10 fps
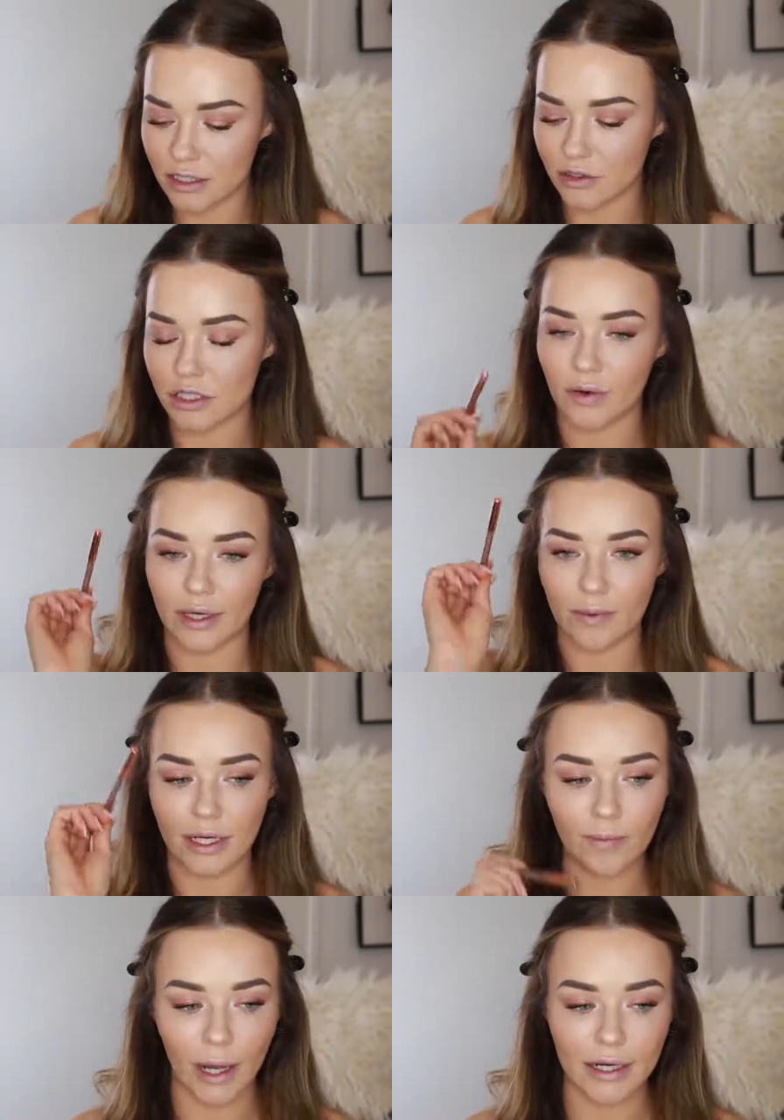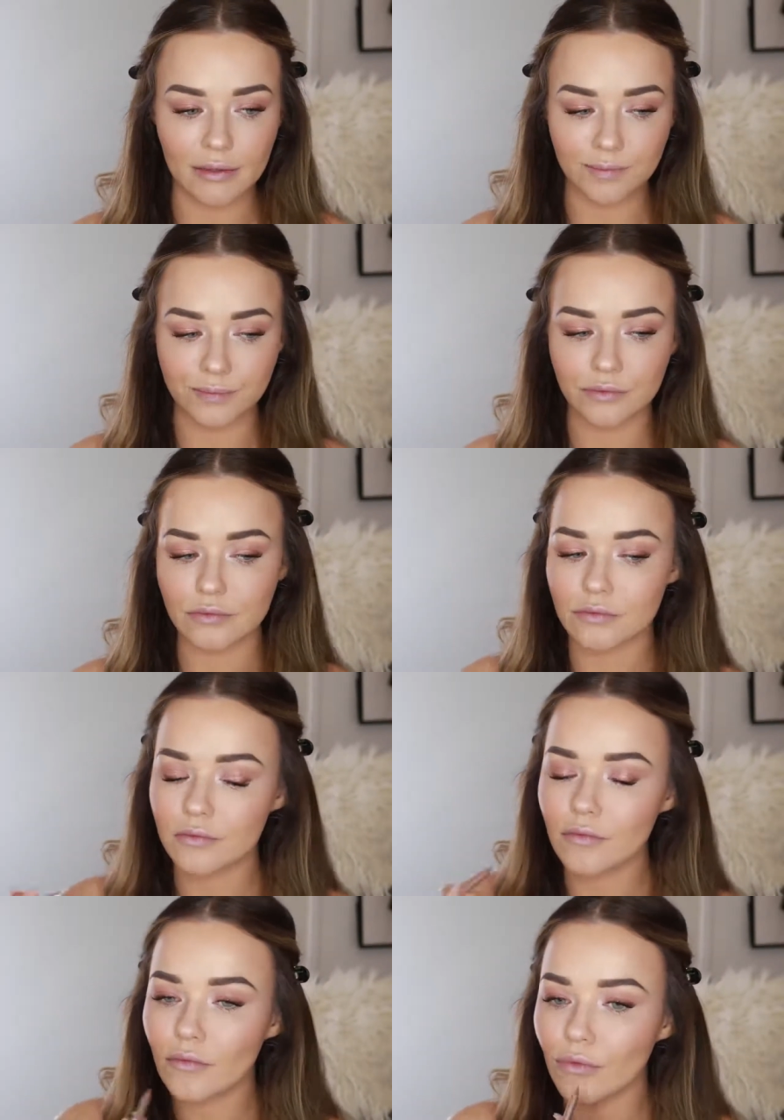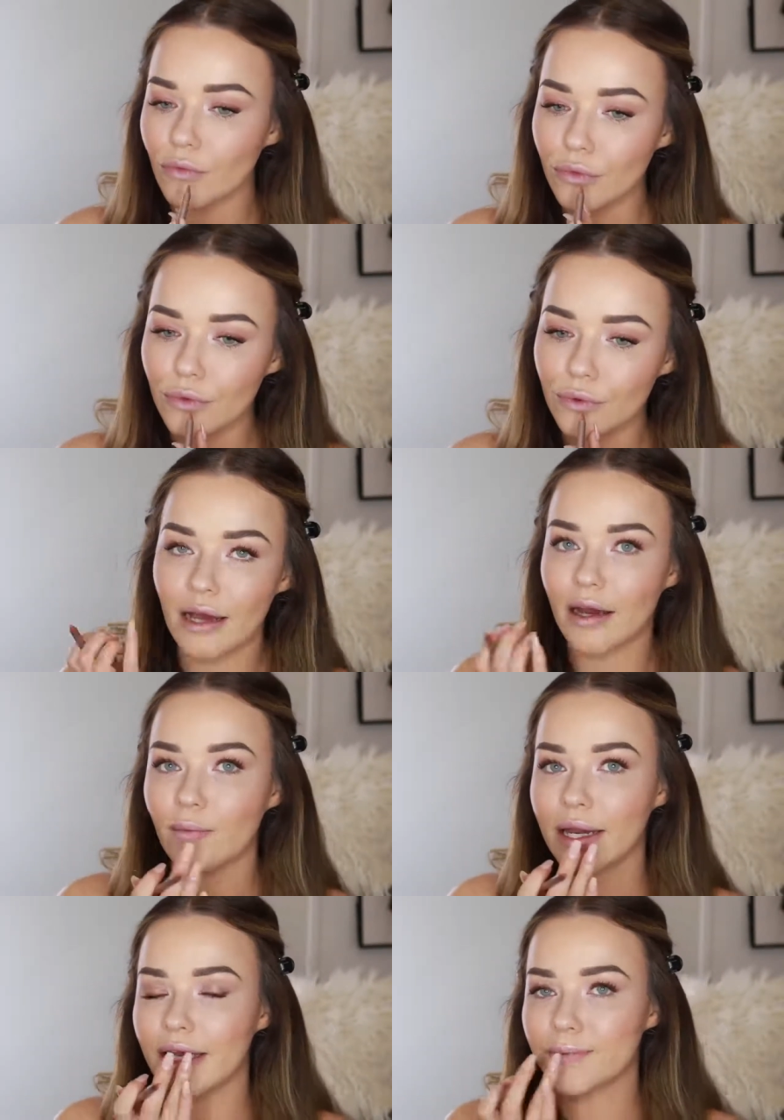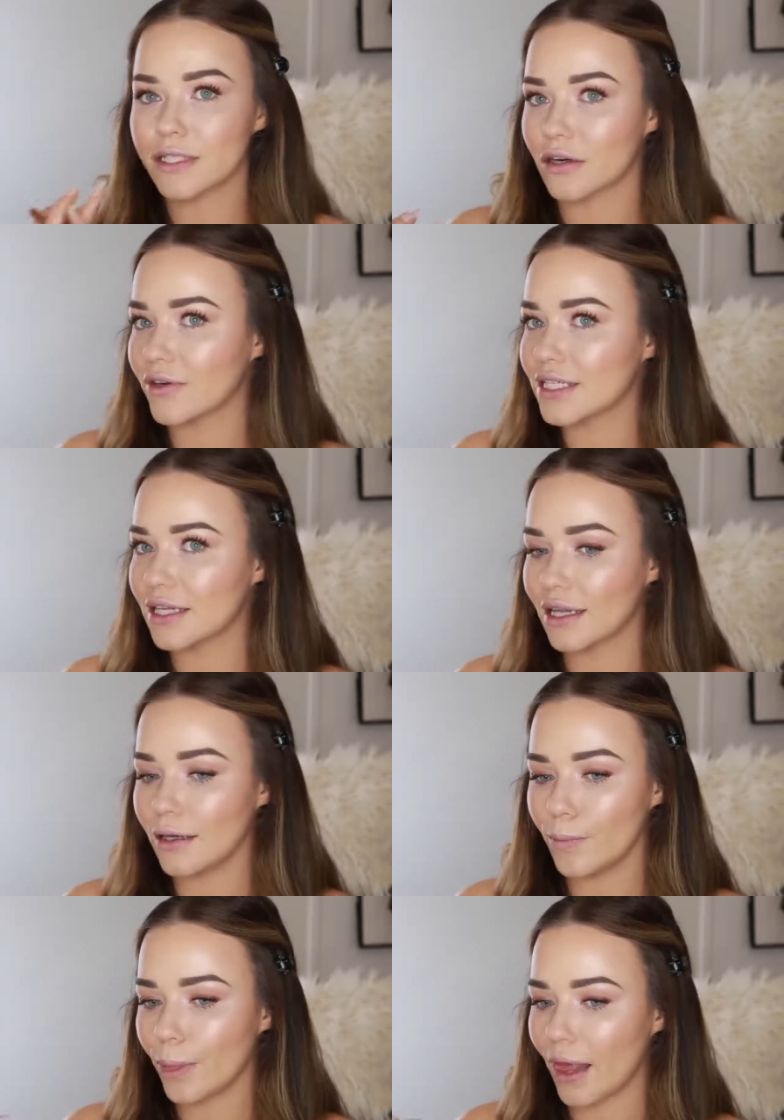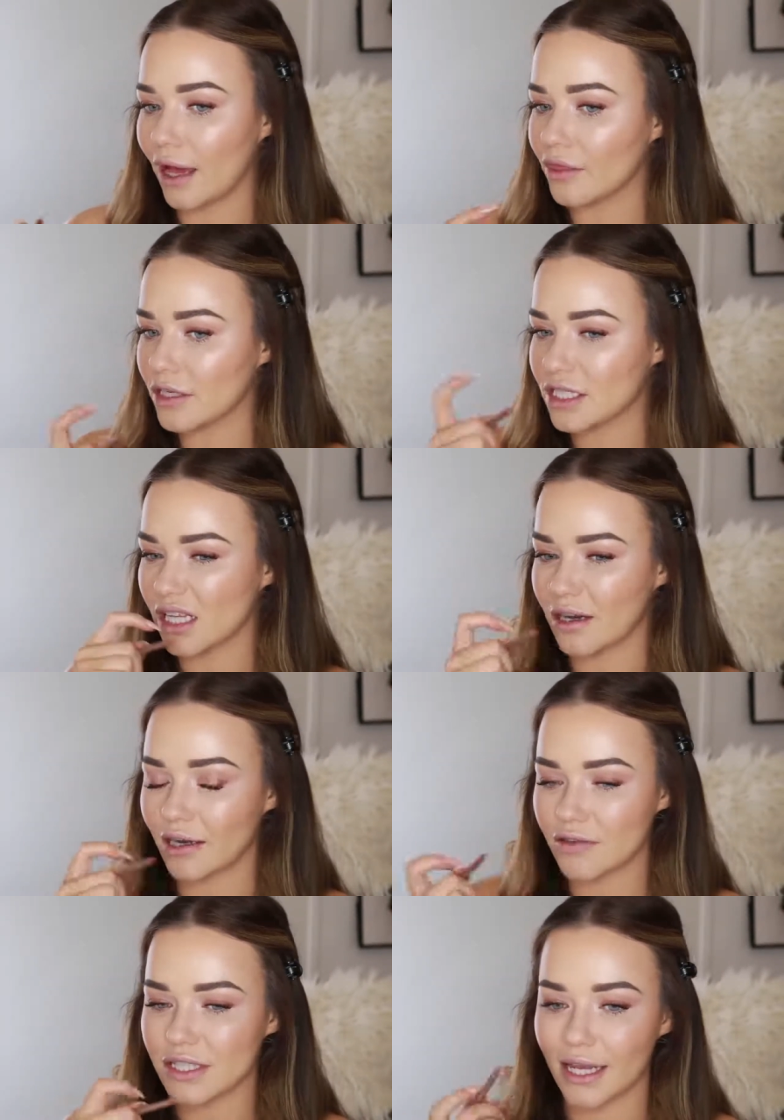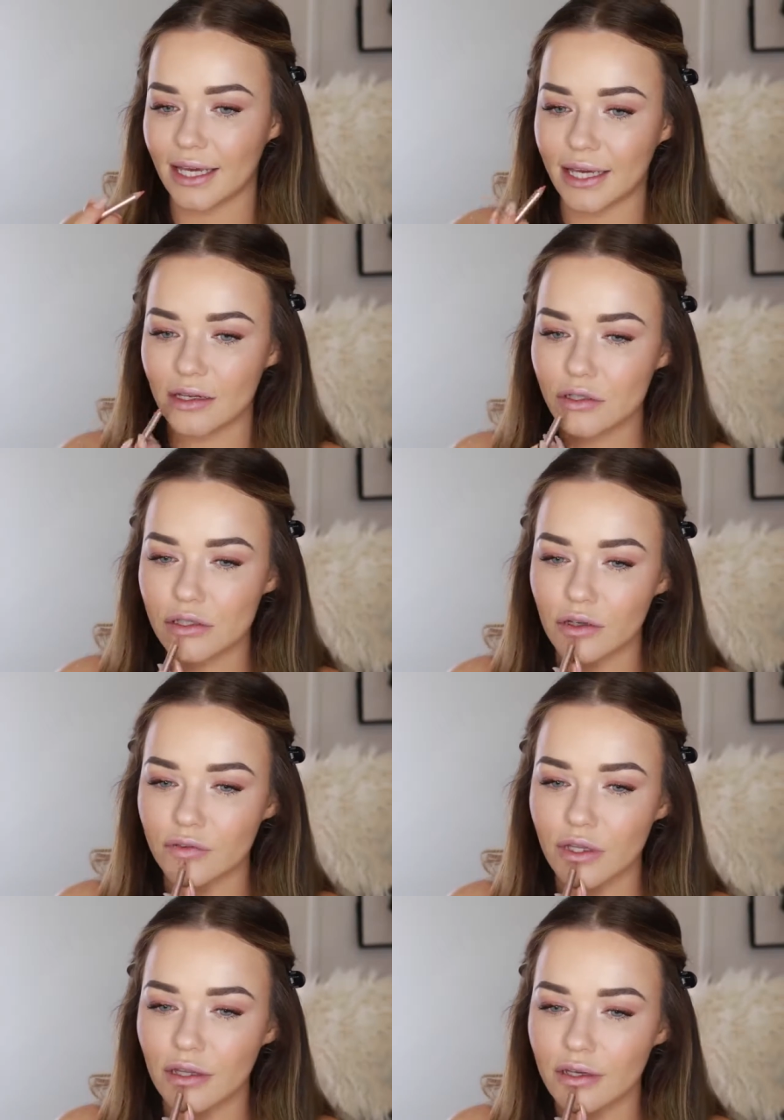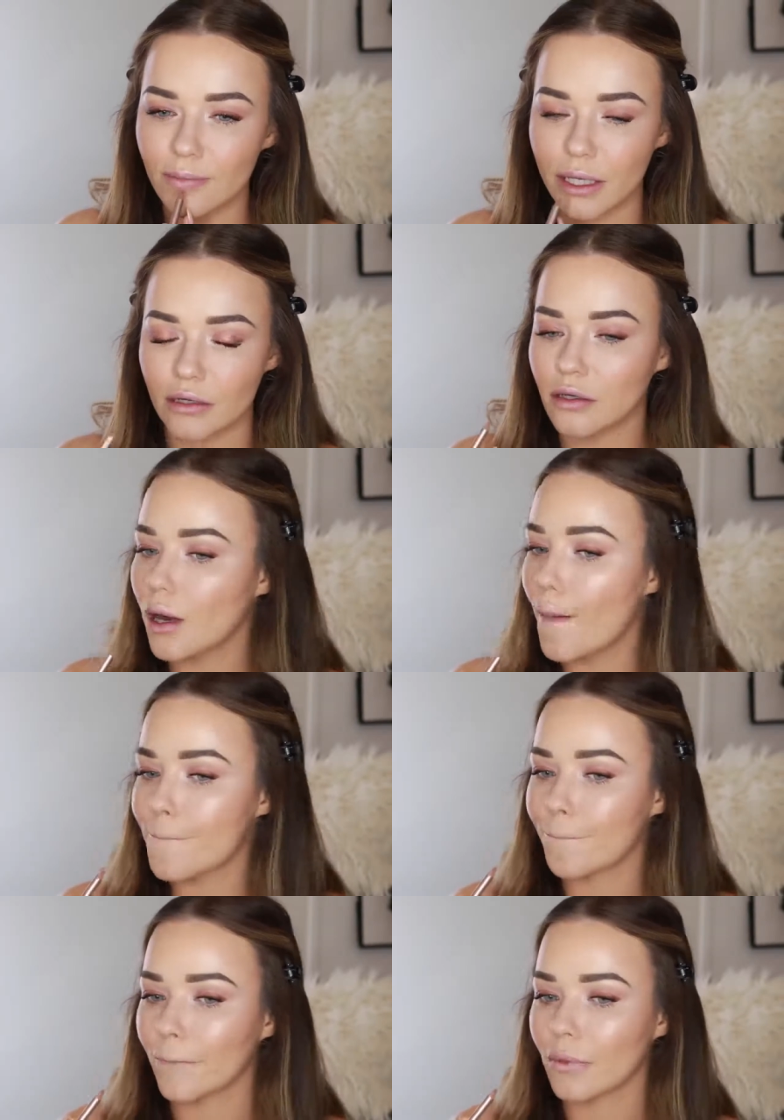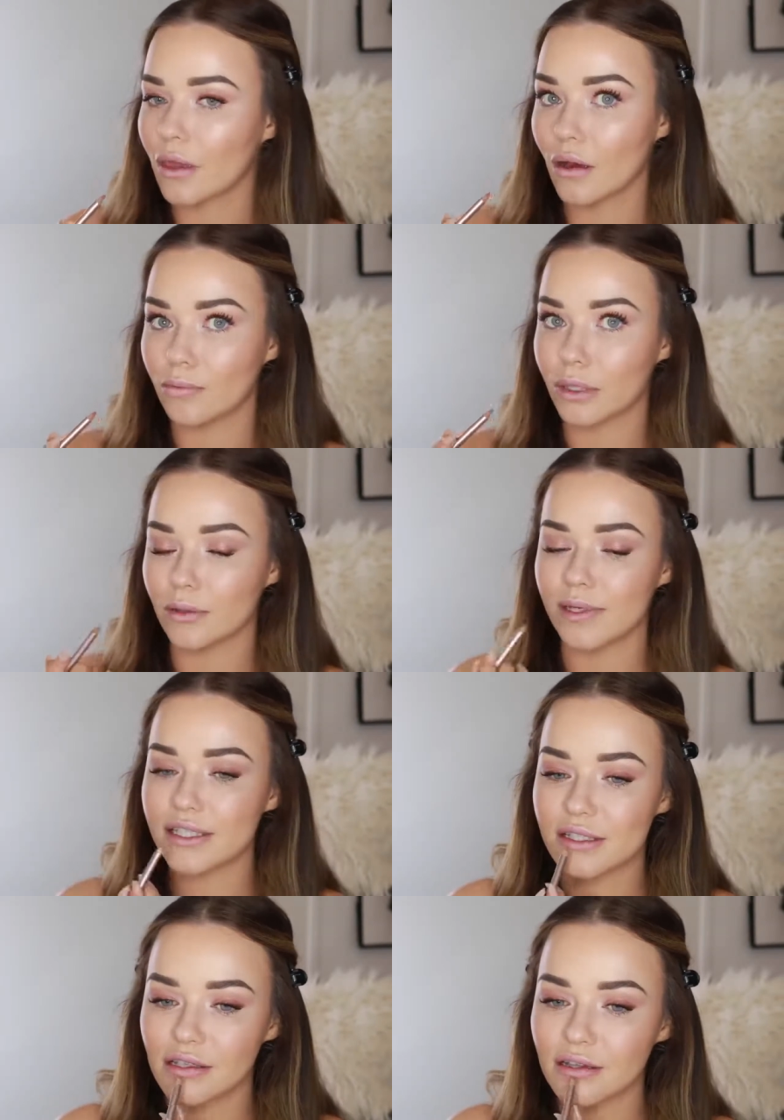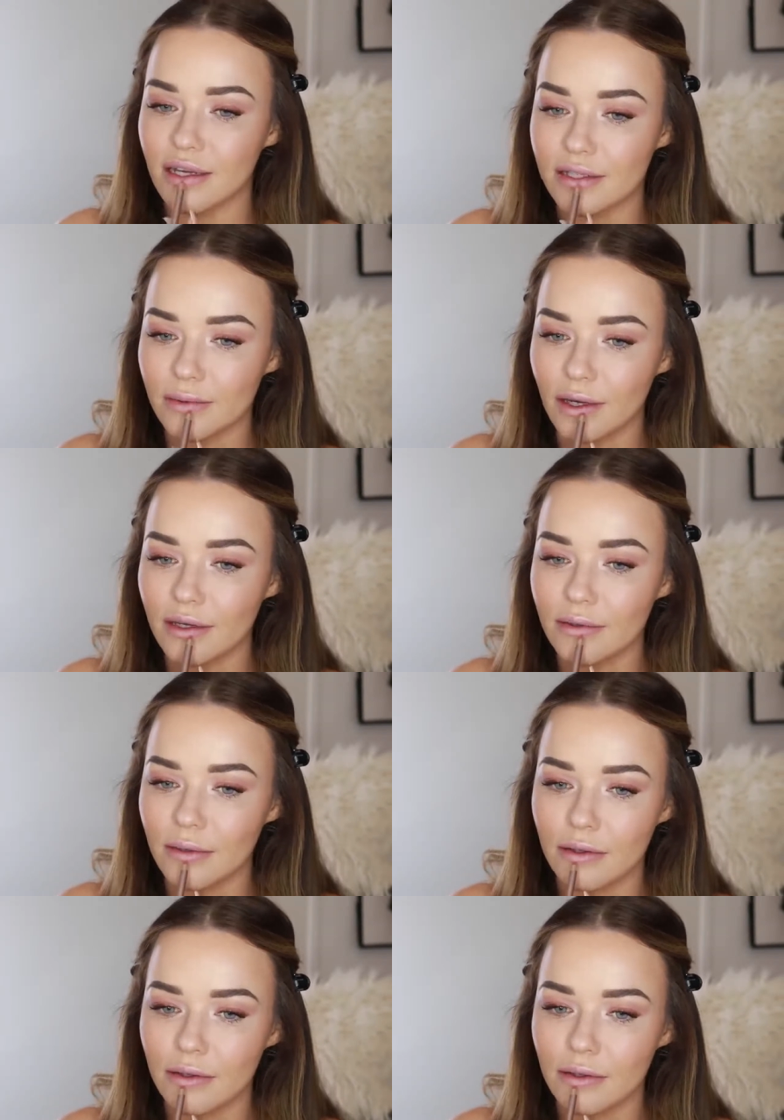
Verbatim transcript: So just going in with lip liner. I got my lips done recently and they're still kind of settling in. So if they look a bit bulbous, that's why.